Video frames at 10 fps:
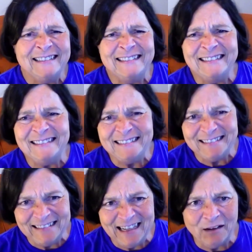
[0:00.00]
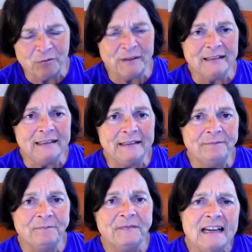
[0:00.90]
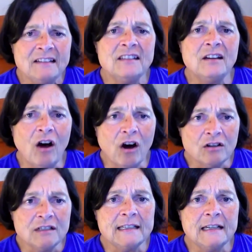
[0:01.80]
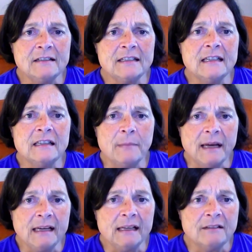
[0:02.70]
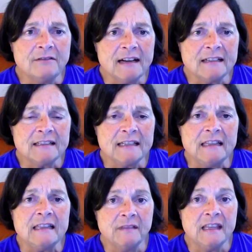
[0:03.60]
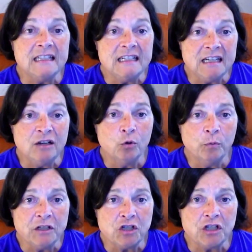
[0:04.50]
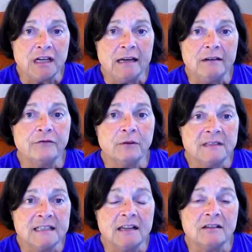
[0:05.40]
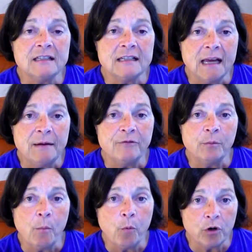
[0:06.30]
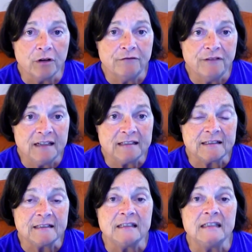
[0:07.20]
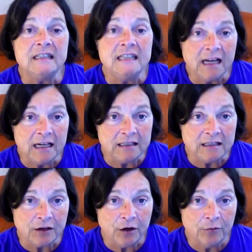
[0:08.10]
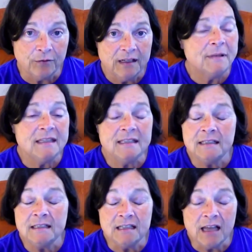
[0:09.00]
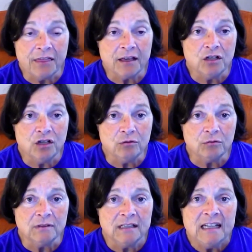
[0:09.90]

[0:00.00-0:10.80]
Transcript: Uh, not really. Yes, there are cells in the making of the vaccine that did originate from cells that came from aborted fetuses decades ago. But this is nothing new.